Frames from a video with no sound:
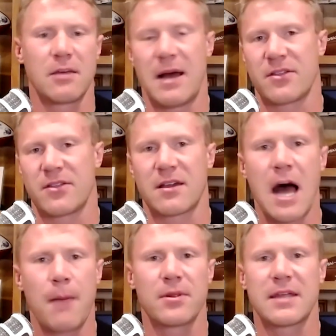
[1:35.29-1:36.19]
about the
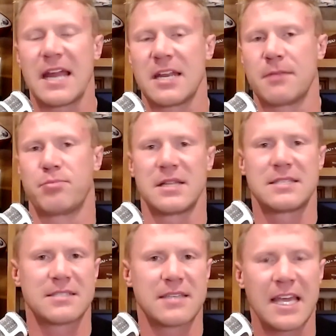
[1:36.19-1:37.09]
complicated
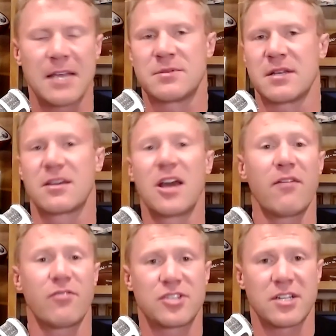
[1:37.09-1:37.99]
blitz schemes and
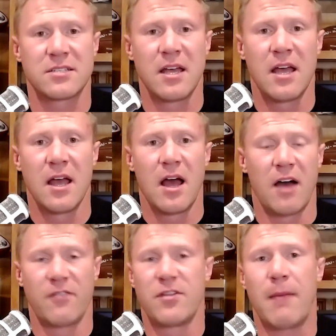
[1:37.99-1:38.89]
coverages
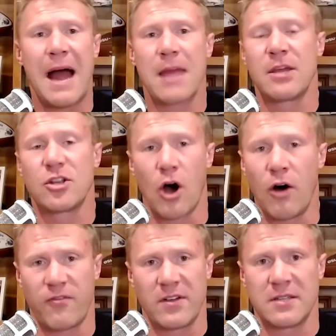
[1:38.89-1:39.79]
of the Miami
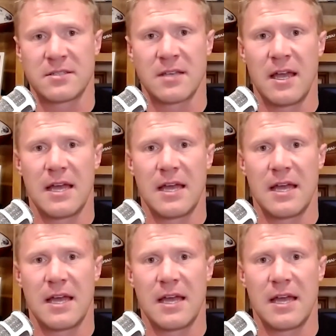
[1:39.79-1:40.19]
Dolphins,